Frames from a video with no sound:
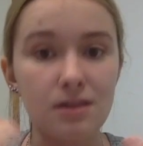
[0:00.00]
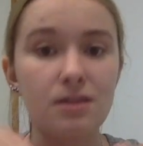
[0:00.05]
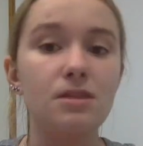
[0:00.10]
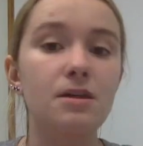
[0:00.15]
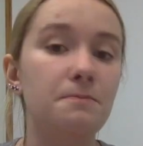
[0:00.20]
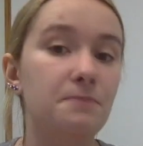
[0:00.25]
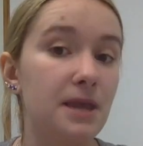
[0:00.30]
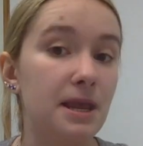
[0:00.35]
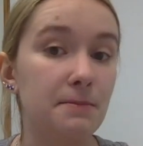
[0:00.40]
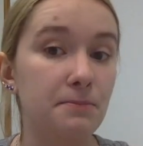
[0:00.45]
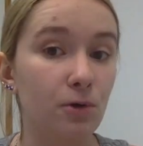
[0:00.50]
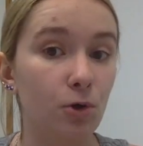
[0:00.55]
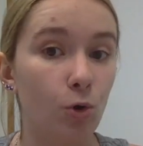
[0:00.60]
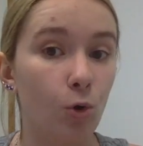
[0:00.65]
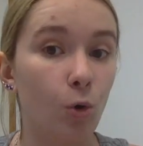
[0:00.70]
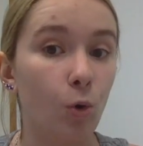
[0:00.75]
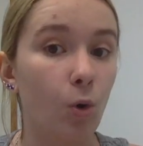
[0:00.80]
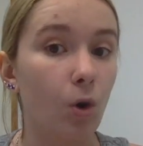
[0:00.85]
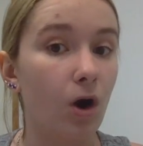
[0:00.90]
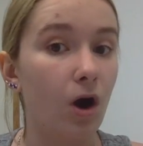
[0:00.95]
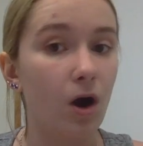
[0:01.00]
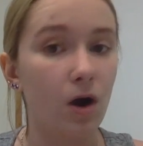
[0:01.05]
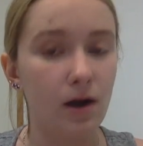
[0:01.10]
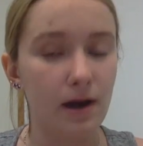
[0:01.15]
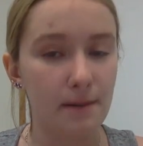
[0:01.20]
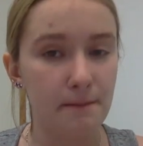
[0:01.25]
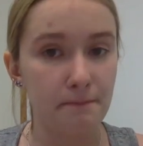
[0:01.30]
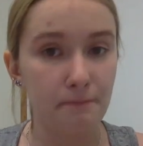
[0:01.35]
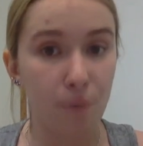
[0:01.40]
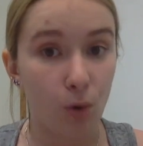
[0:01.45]
the people who are
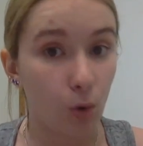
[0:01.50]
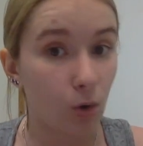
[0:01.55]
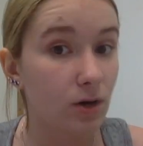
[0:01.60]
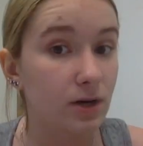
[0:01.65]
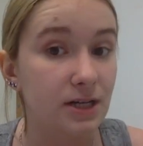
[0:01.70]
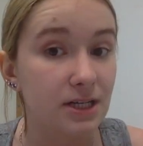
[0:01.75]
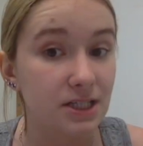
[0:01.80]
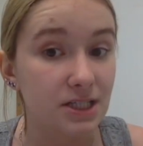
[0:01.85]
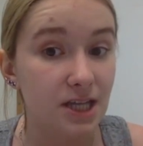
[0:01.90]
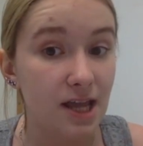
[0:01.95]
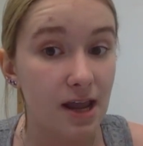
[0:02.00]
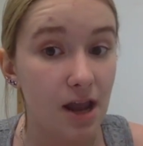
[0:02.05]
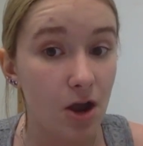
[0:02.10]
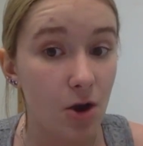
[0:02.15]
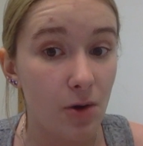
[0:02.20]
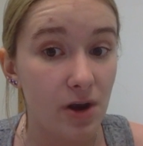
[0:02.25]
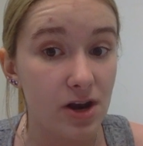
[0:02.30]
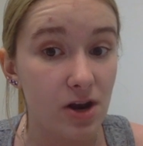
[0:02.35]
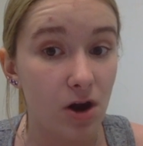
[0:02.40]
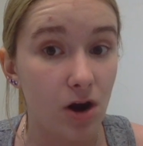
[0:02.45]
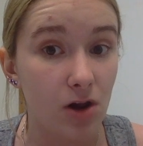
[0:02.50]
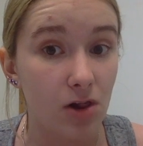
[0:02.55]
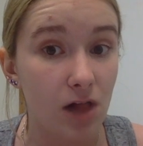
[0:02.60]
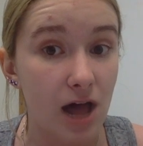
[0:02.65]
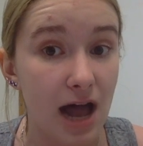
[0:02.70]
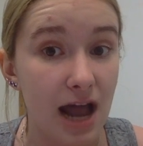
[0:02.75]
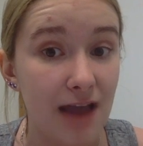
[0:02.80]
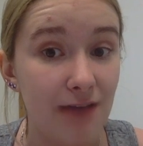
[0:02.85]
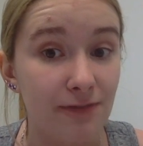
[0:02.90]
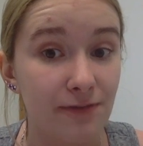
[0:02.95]
important to you in your
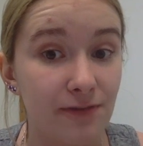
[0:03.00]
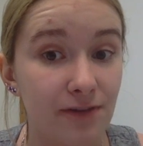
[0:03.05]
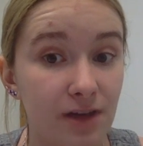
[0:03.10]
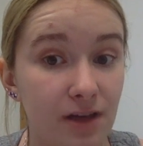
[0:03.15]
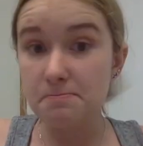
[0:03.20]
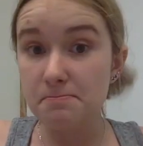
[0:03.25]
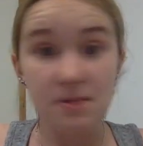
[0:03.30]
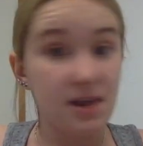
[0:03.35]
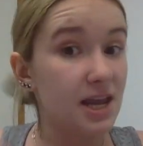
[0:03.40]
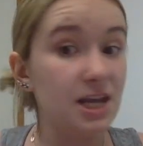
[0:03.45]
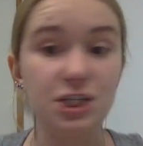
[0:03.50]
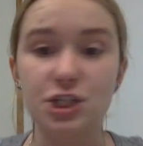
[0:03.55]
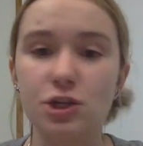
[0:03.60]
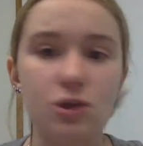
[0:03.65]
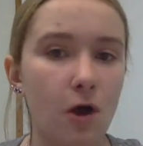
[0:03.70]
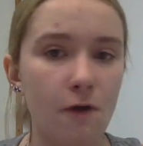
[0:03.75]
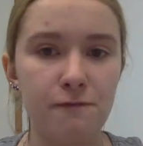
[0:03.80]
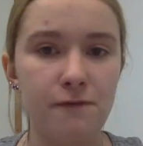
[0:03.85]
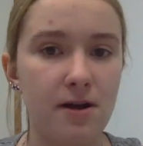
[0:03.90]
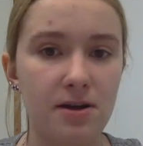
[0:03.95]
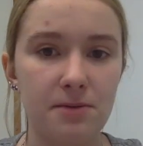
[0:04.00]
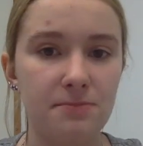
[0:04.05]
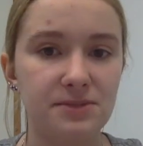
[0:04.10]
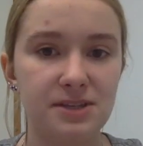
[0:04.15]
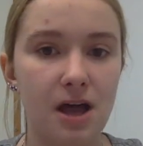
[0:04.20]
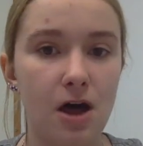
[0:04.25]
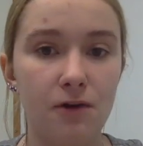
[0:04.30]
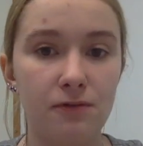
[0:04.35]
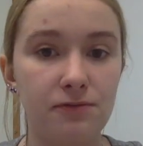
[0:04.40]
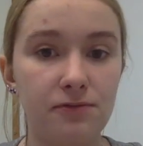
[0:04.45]
life, he should go fuck
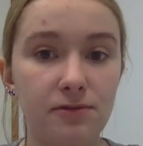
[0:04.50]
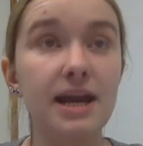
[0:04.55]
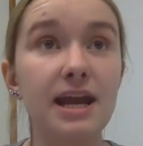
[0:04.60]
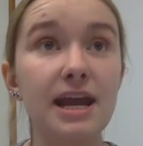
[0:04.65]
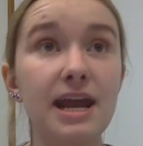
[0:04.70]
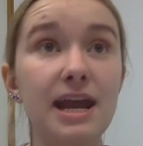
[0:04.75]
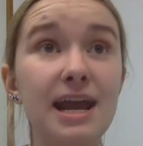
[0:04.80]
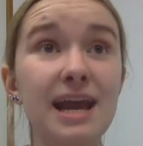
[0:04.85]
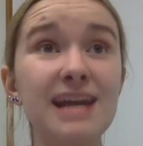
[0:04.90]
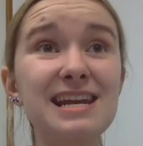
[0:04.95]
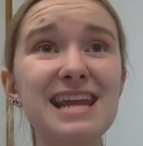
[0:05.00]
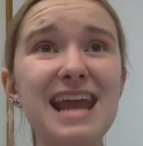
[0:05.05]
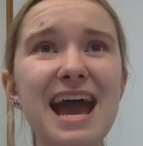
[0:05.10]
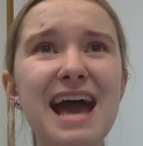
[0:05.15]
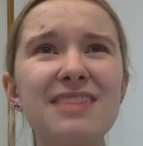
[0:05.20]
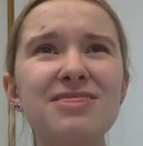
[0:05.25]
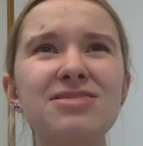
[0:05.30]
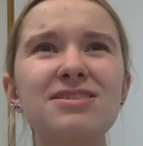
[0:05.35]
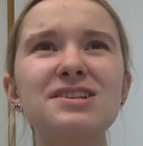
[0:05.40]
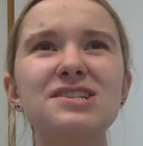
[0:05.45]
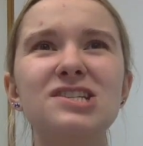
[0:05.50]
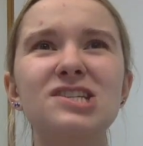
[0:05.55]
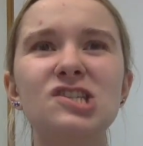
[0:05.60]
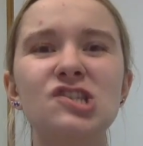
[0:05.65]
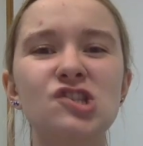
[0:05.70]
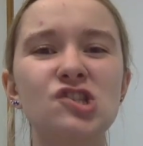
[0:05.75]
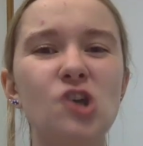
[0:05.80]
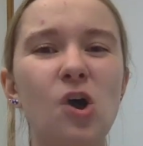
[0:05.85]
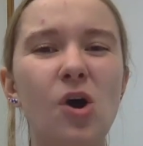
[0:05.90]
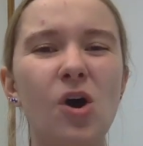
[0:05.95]
himself. And yet this
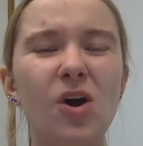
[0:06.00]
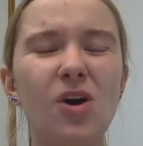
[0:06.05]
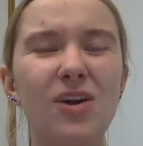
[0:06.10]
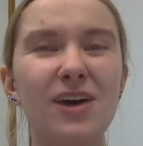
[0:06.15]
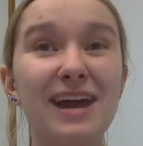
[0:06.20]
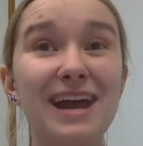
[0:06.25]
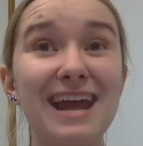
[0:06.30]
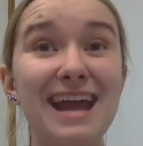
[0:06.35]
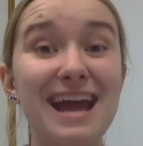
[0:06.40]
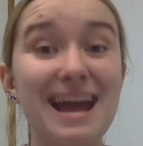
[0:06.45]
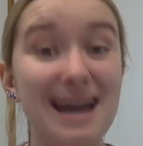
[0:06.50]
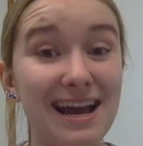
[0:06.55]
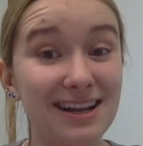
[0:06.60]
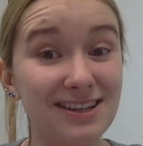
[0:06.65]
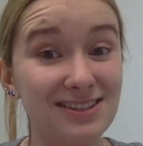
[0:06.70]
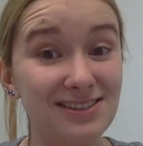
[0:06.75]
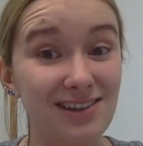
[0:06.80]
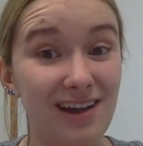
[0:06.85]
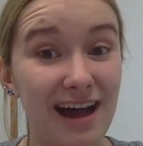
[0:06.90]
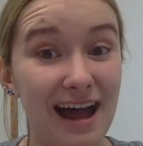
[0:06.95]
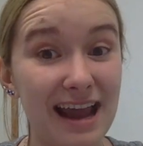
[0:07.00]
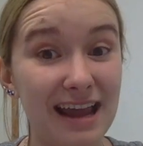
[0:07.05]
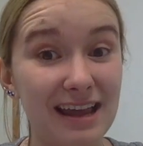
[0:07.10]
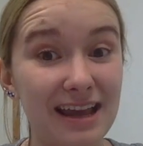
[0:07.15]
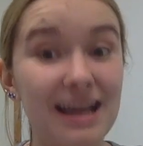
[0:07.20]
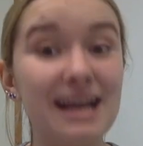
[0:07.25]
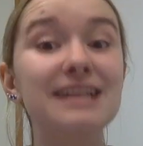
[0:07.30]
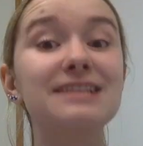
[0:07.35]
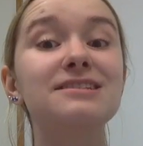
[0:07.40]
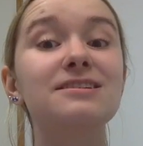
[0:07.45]
story acts like
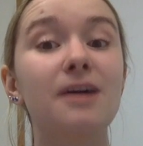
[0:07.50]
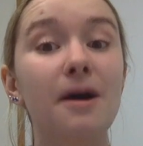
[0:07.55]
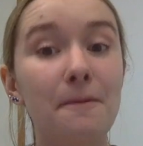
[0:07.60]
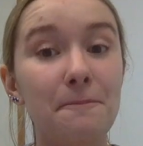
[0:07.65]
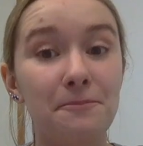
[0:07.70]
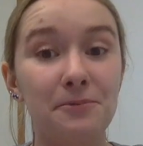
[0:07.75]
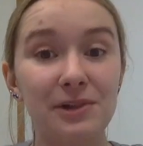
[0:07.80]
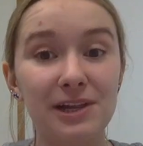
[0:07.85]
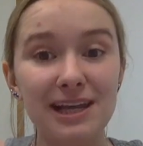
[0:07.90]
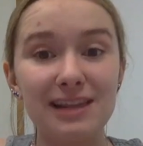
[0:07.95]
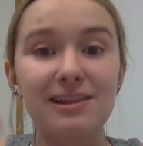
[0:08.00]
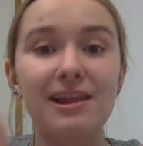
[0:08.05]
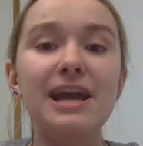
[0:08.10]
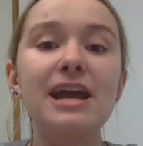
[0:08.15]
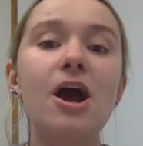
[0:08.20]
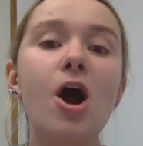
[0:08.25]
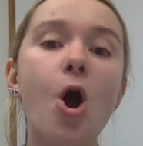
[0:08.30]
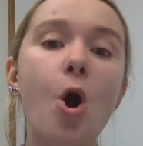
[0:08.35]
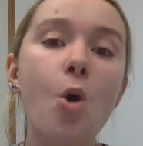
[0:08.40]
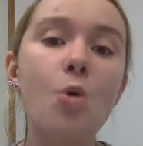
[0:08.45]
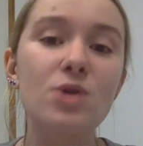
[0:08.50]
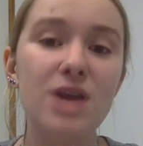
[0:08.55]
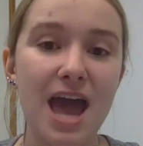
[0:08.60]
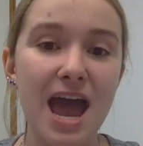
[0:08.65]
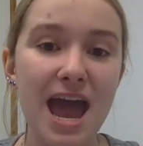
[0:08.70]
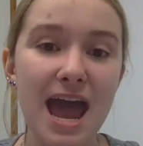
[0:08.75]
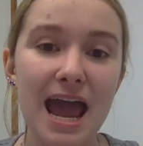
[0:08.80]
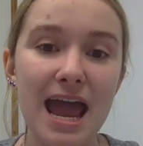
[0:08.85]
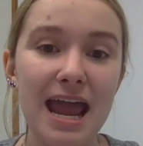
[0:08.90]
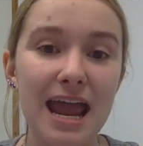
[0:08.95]
it's completely
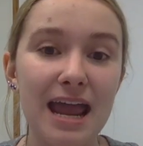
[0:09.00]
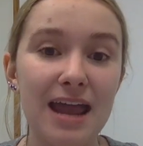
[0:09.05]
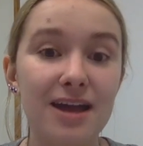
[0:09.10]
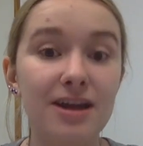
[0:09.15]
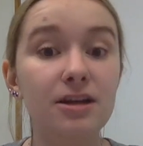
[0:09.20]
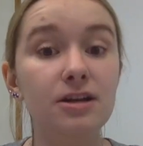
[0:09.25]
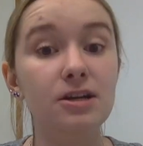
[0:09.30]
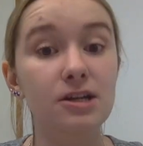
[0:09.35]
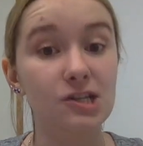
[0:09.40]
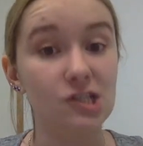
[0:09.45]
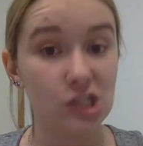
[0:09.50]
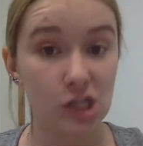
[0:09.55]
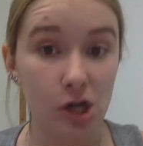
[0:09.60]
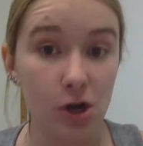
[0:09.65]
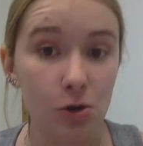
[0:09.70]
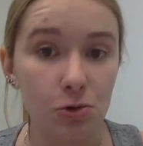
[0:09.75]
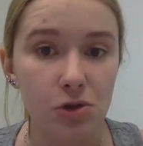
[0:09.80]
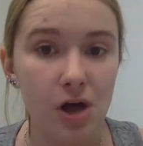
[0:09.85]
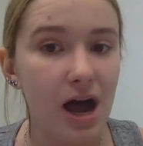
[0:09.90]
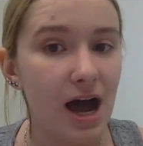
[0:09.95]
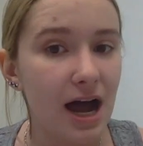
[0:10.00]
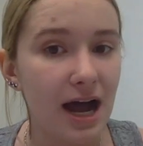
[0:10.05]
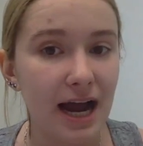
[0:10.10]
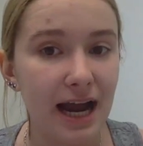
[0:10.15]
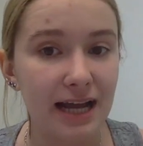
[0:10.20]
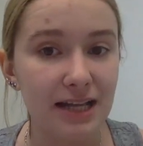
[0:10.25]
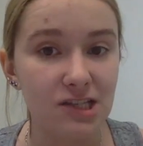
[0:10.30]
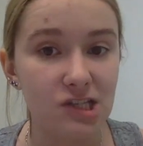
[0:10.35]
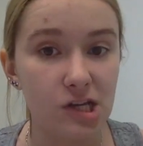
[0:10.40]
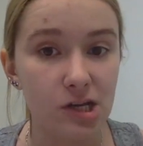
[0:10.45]
okay to
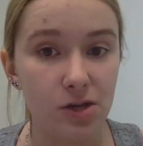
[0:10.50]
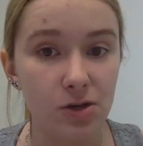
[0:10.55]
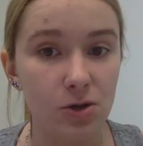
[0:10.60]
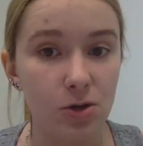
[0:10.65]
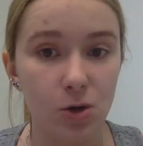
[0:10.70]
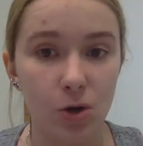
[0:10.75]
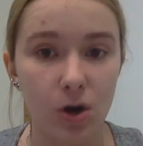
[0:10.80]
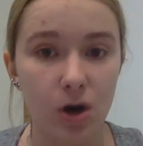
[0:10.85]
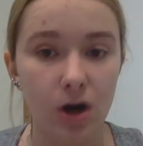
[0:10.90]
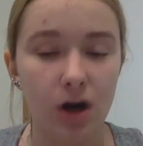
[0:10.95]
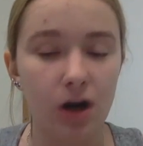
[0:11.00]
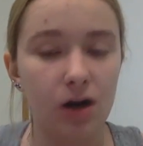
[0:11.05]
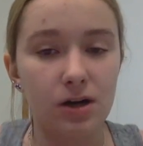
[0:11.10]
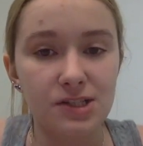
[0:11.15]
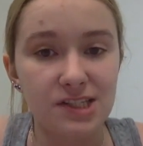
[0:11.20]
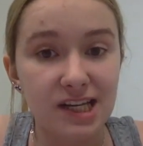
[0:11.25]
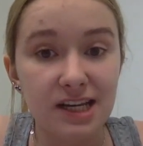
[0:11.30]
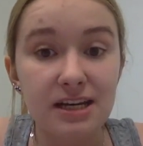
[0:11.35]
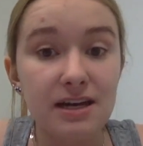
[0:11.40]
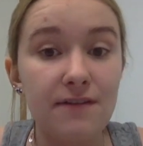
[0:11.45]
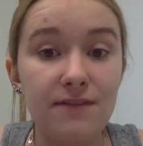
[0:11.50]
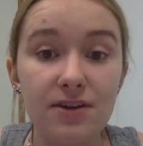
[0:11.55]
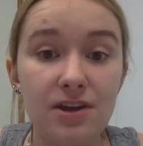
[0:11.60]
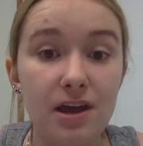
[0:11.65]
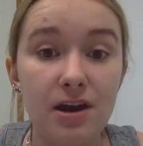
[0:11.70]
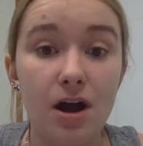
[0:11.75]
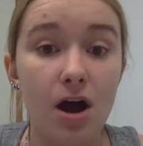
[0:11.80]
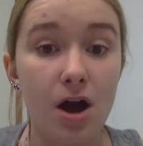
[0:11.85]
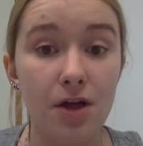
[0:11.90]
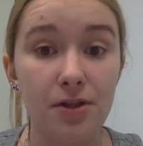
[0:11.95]
lie to your
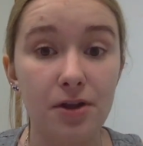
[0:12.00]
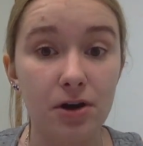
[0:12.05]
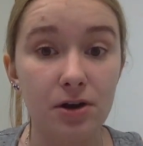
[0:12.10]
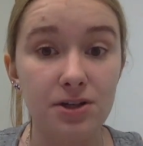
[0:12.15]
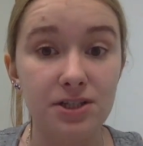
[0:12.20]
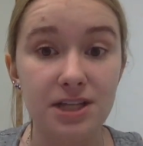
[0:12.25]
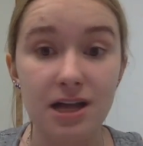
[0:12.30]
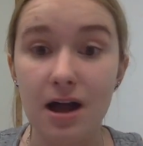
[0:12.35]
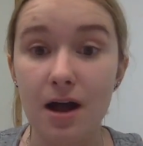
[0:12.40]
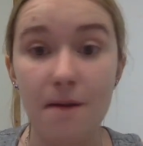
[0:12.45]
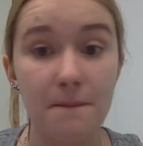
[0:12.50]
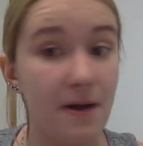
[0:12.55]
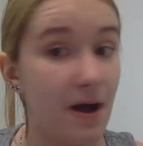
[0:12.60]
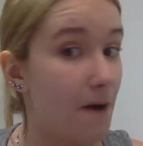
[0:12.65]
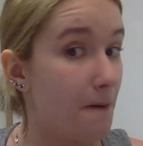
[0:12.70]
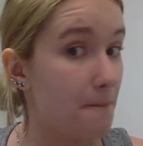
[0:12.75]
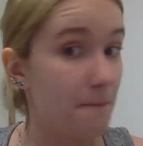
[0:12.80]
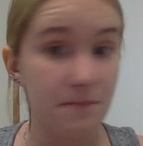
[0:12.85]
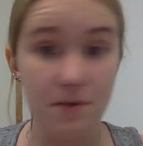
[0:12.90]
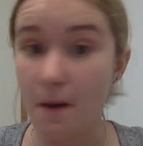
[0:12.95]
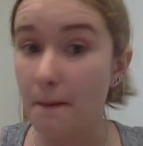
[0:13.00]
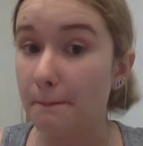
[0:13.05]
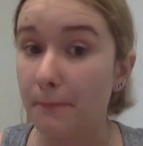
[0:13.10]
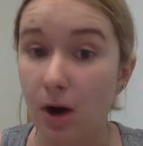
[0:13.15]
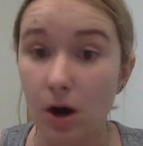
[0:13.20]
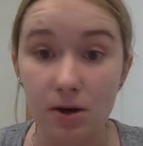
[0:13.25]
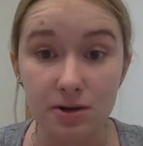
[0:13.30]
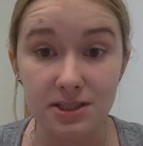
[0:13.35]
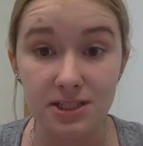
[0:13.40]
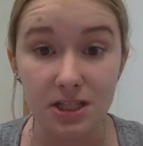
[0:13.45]
significant others about your
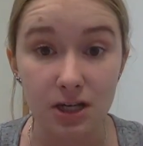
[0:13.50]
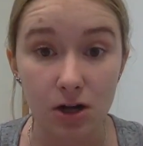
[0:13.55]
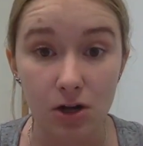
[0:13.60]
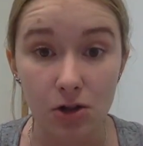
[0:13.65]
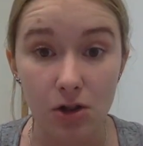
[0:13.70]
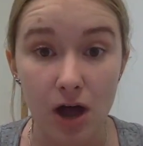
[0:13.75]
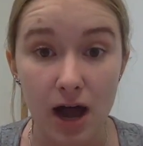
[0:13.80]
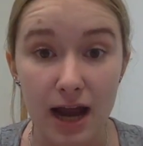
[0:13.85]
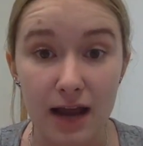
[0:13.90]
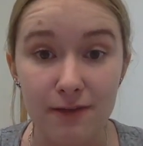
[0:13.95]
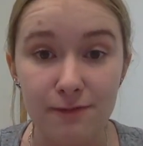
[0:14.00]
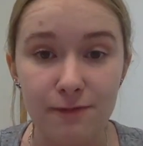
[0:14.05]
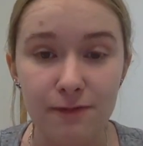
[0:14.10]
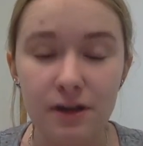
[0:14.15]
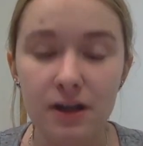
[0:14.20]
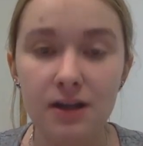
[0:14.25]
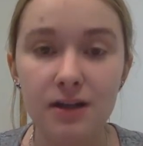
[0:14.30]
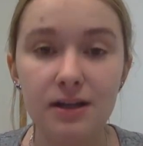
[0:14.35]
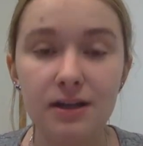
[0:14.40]
personal life,